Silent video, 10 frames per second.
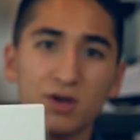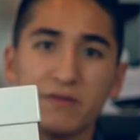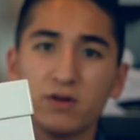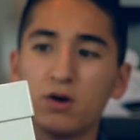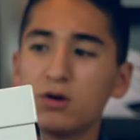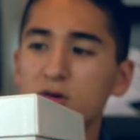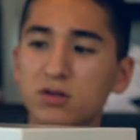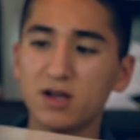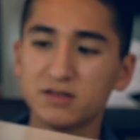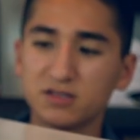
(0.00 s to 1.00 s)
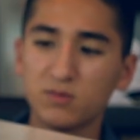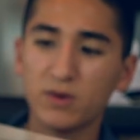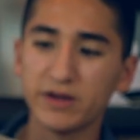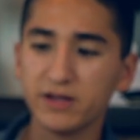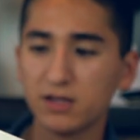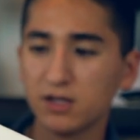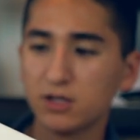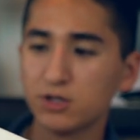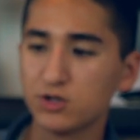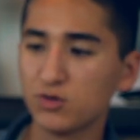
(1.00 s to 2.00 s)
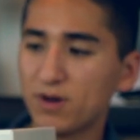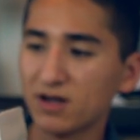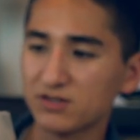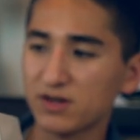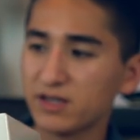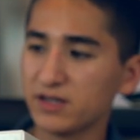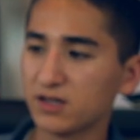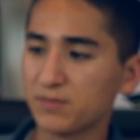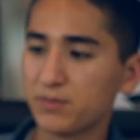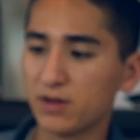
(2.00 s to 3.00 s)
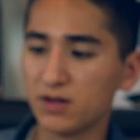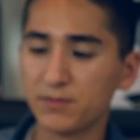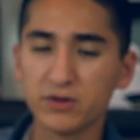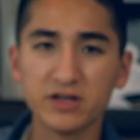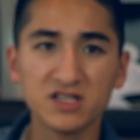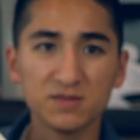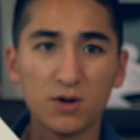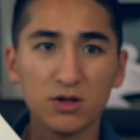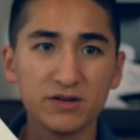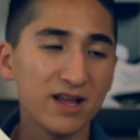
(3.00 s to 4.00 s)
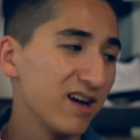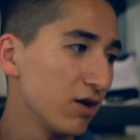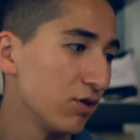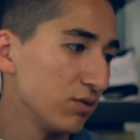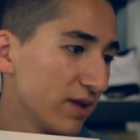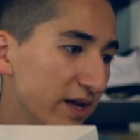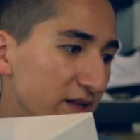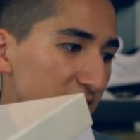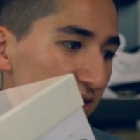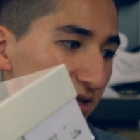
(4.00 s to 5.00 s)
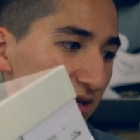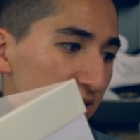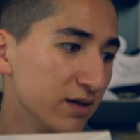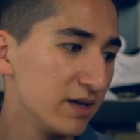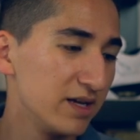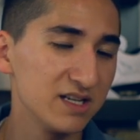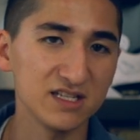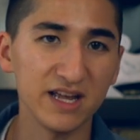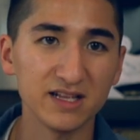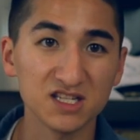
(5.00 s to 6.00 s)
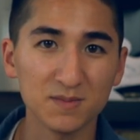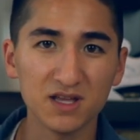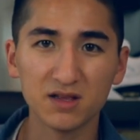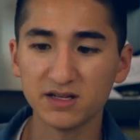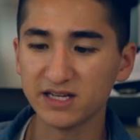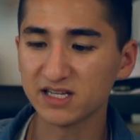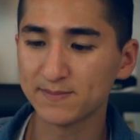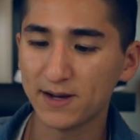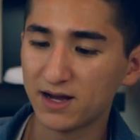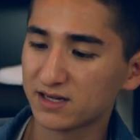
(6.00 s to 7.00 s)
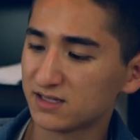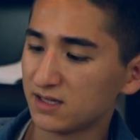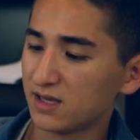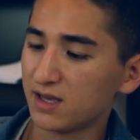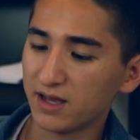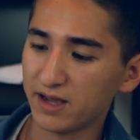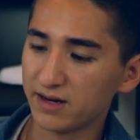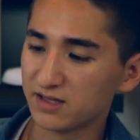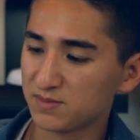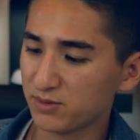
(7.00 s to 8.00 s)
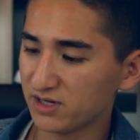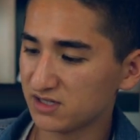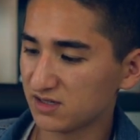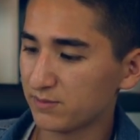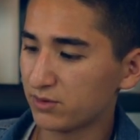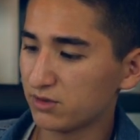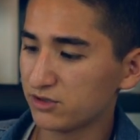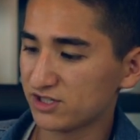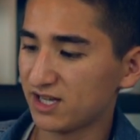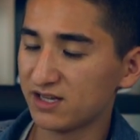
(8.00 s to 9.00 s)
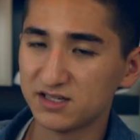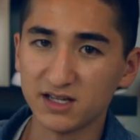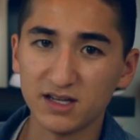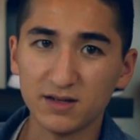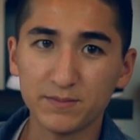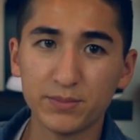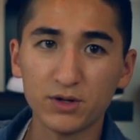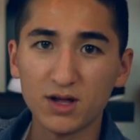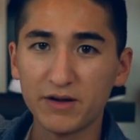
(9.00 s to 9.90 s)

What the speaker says: you have an all glossy white shoebox right here, pretty small and narrow like the Stan Smith Adidas box, and it's pretty simple. Just has a pull